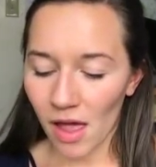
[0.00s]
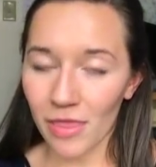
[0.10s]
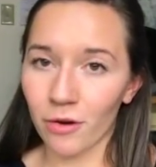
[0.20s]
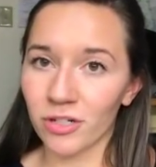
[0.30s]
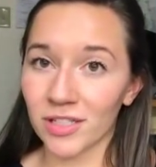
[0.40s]

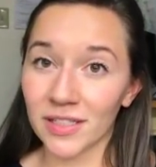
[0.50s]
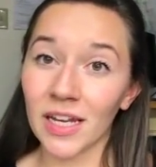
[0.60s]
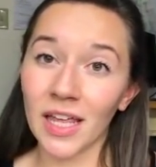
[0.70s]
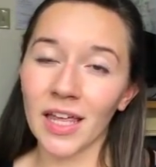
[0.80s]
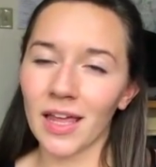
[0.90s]
and they're just
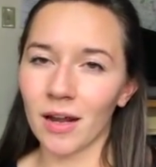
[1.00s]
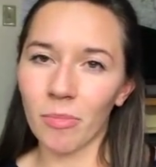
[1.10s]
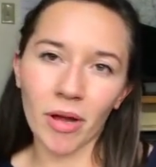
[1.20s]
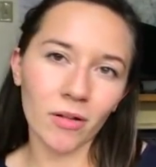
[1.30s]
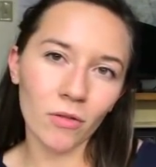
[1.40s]
sitting in
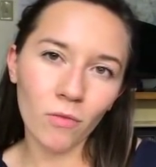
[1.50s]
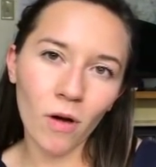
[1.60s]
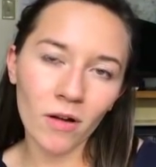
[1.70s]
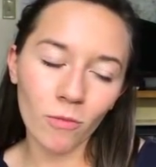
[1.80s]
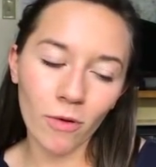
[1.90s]
a puddle
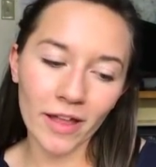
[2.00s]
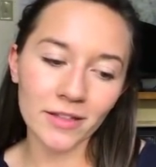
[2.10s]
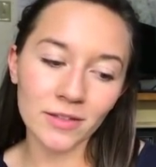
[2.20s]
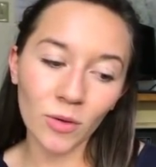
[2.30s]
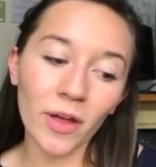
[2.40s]
of
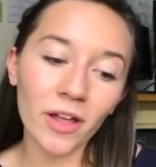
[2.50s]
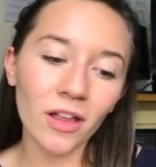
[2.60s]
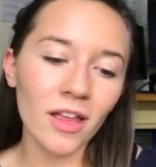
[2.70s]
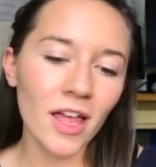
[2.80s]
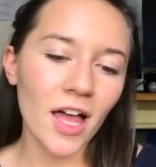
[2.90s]
wet
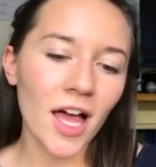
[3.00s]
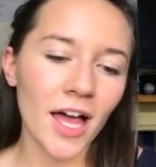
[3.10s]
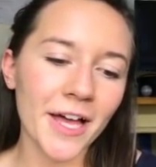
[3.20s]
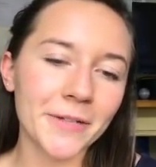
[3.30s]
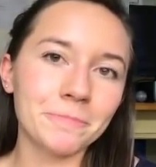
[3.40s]
soil.
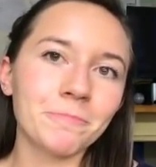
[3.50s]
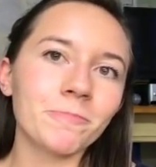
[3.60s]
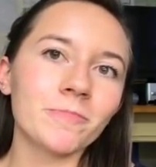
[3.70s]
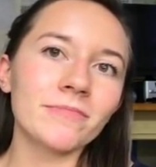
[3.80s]
And